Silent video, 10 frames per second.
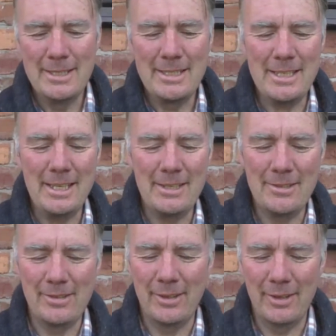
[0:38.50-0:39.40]

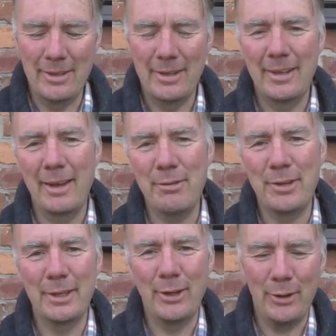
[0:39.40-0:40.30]
tins and the
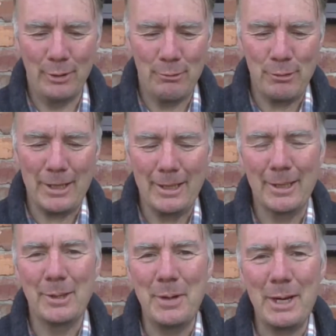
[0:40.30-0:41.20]
everything going rattling
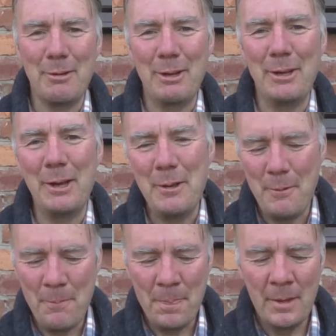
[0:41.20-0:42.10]
in the background there.
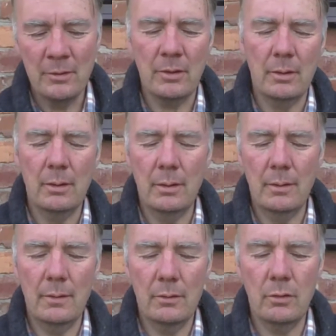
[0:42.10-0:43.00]
So,
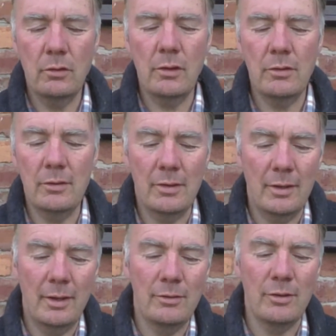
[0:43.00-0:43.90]
so Jesus
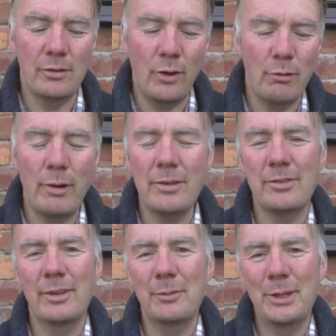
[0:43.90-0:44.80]
he's just got
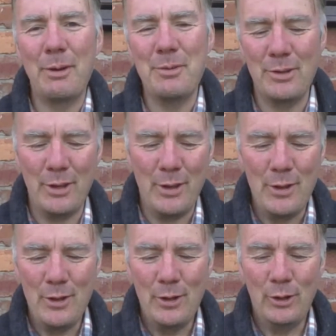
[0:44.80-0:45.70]
arrested, and we come into
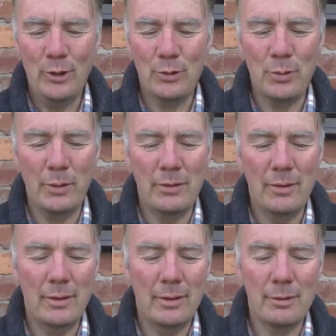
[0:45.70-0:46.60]
Luke
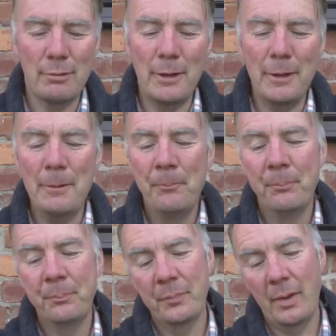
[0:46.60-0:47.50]
23,
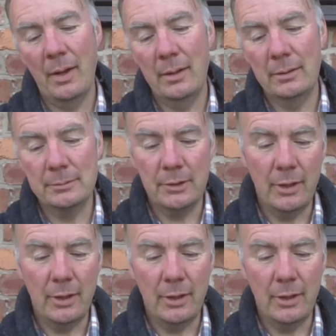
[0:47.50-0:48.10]
and